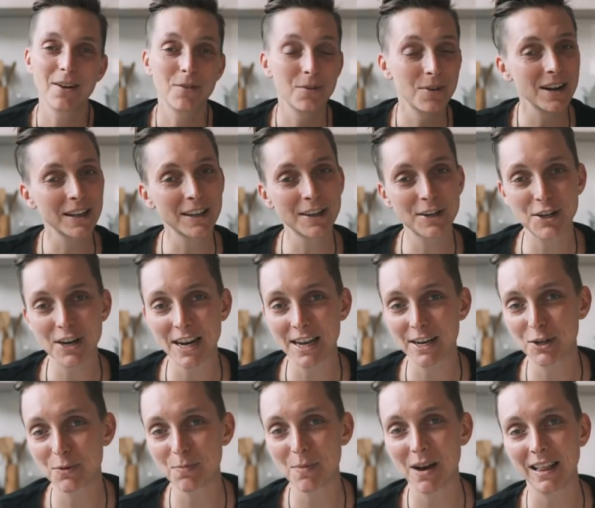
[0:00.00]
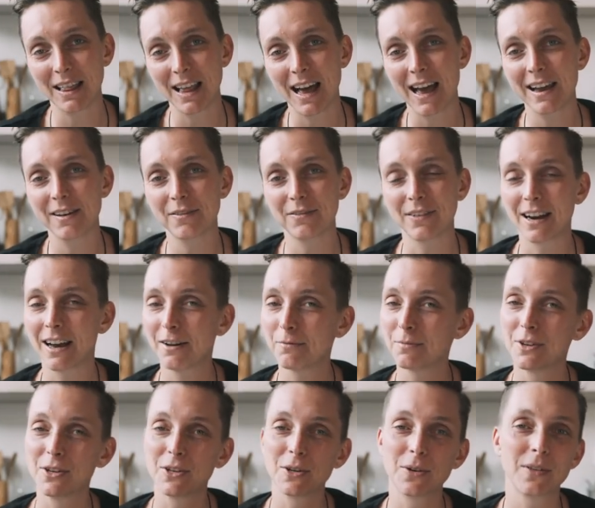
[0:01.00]
It really changed my life and I've
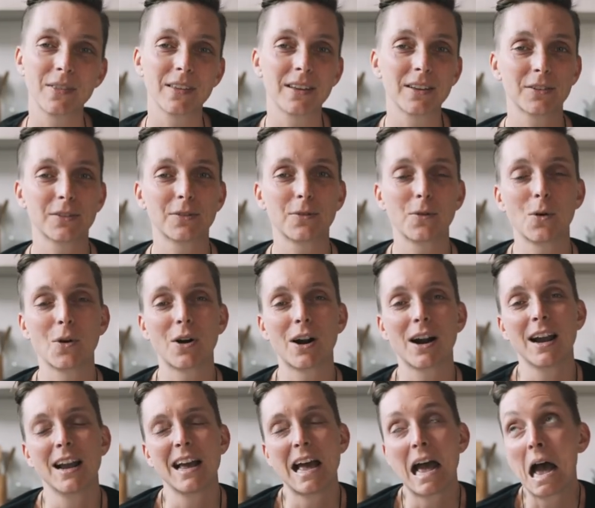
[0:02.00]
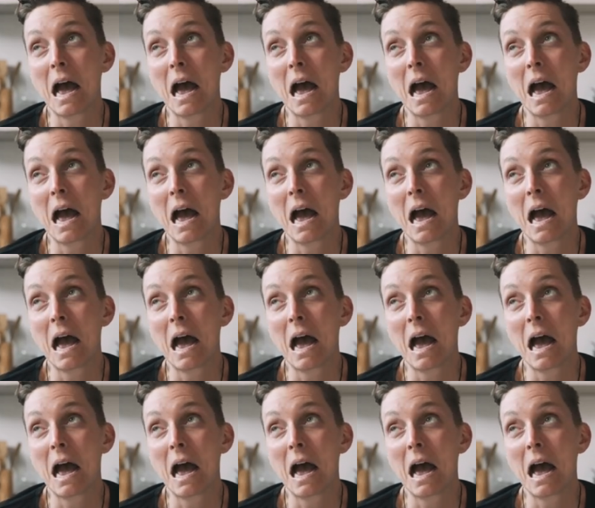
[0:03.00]
been doing this for,